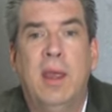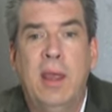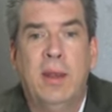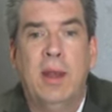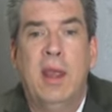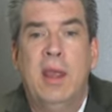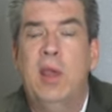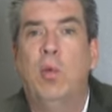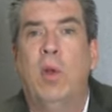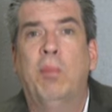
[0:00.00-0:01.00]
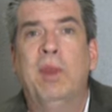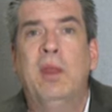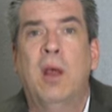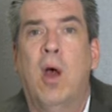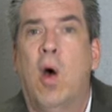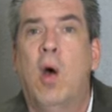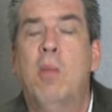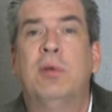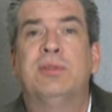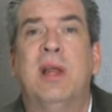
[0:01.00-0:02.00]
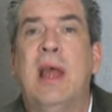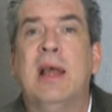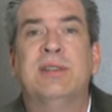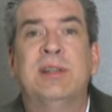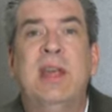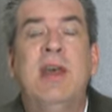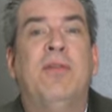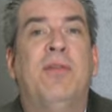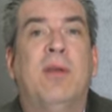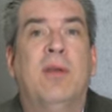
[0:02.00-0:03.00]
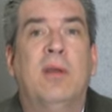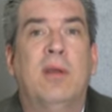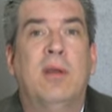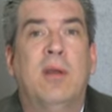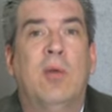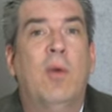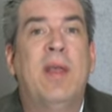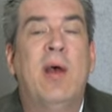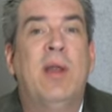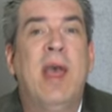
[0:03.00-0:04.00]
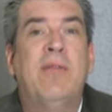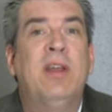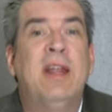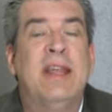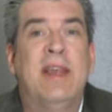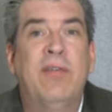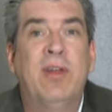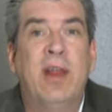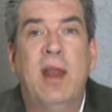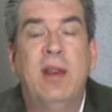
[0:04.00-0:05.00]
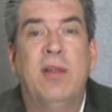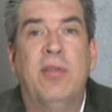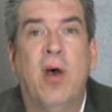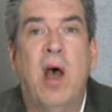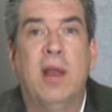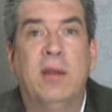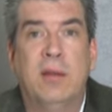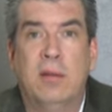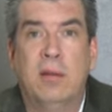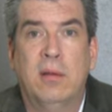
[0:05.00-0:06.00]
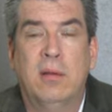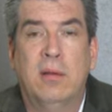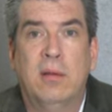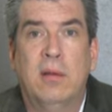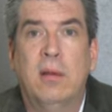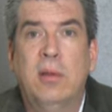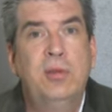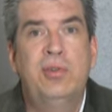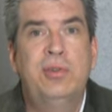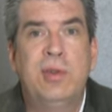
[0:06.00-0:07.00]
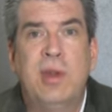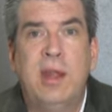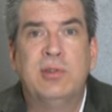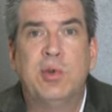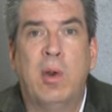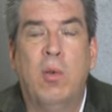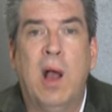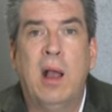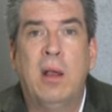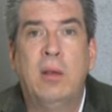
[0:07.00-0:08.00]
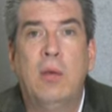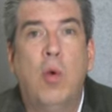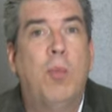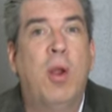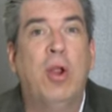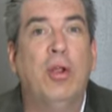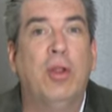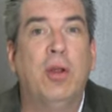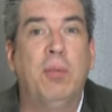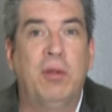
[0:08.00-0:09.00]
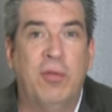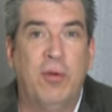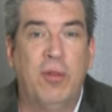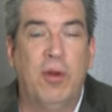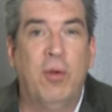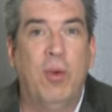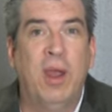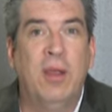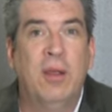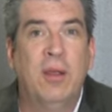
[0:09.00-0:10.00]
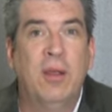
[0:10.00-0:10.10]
And it will be almost as if, without having to give it any thought, you choose to take a short walk or park a little bit further away.